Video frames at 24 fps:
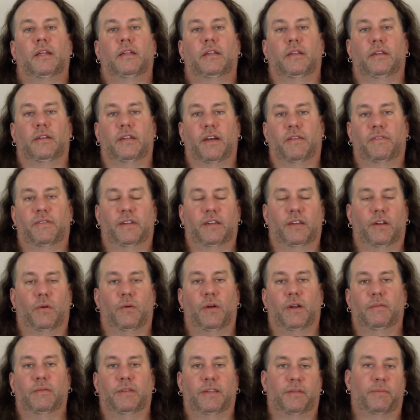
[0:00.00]
You definitely don't
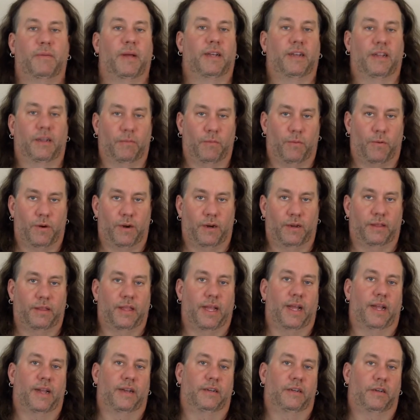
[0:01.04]
want to be spending more
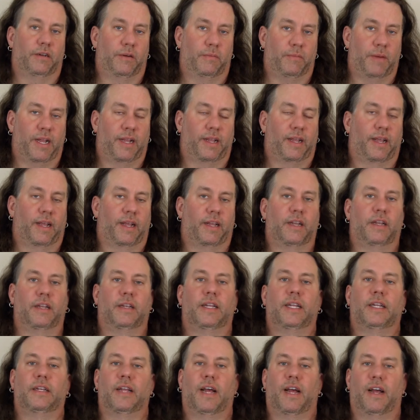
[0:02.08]
than you're making, and you
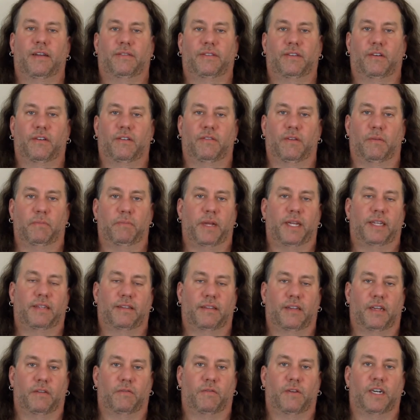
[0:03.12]
need to have sort of a
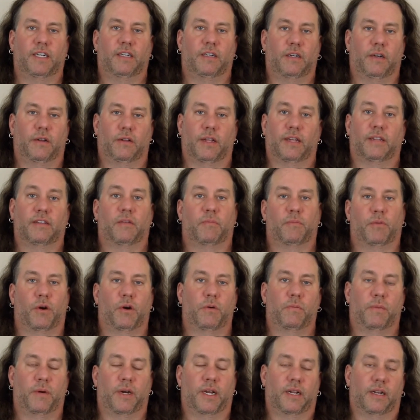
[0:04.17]
baseline ratio that's
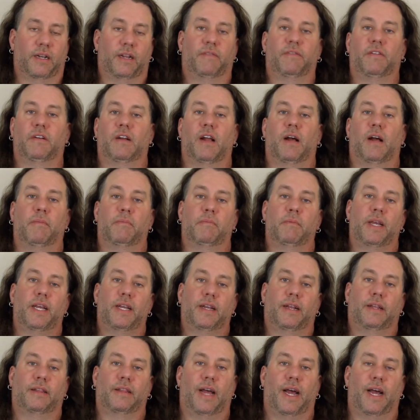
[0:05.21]
appropriate. And if you're not
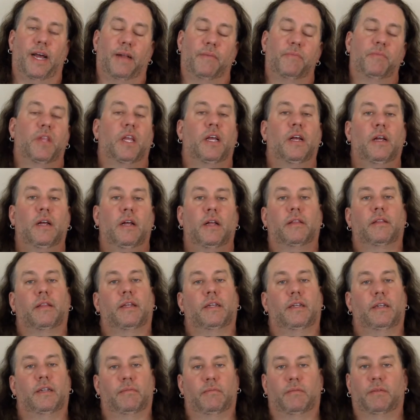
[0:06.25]
meeting that,
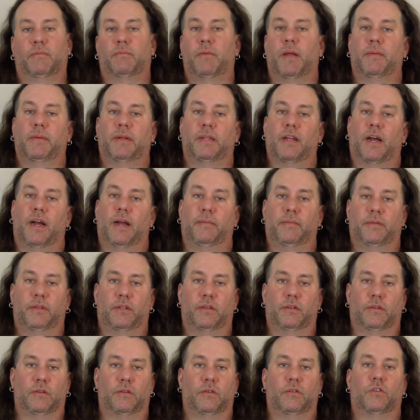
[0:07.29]
then it's maybe time
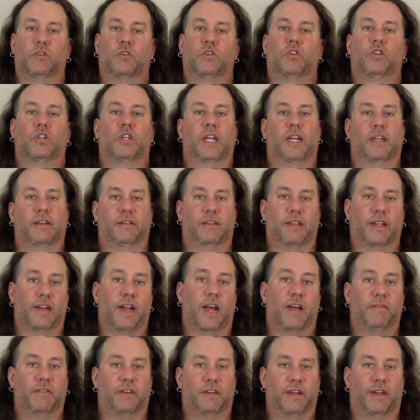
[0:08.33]
to change that
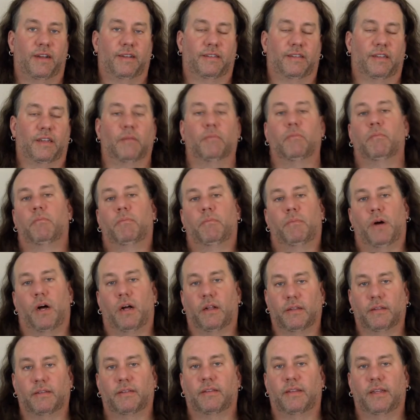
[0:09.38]
advertising
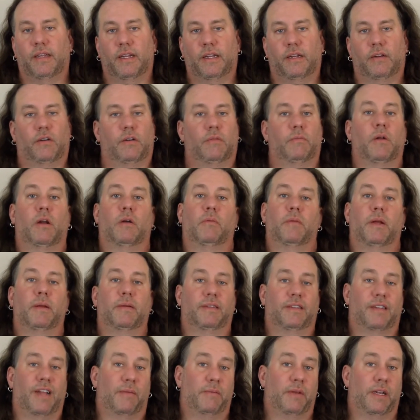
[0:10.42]
policy, or maybe
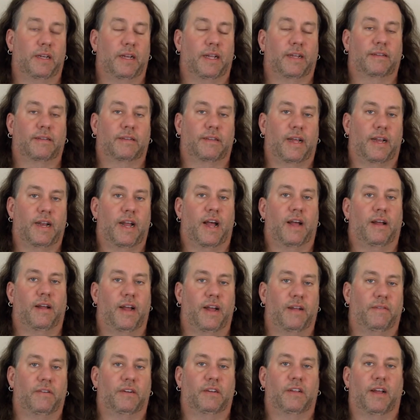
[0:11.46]
it's time to nix that
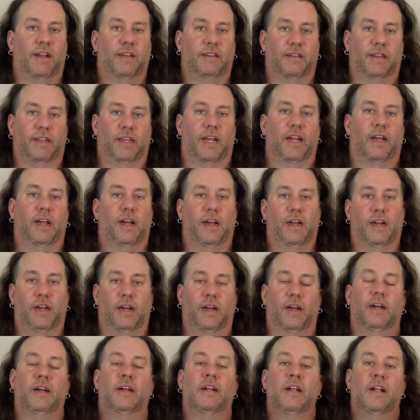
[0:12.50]
advertising
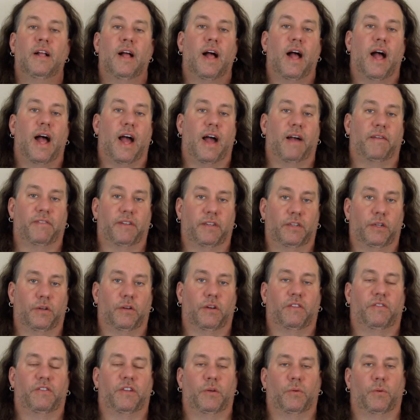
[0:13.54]
avenue,
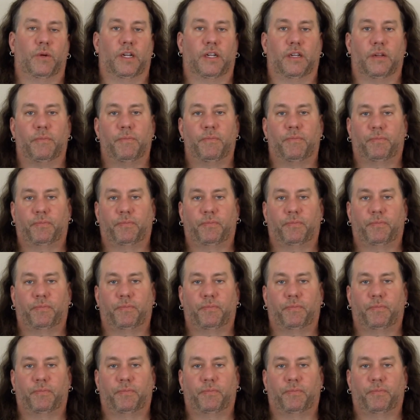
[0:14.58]
if you will.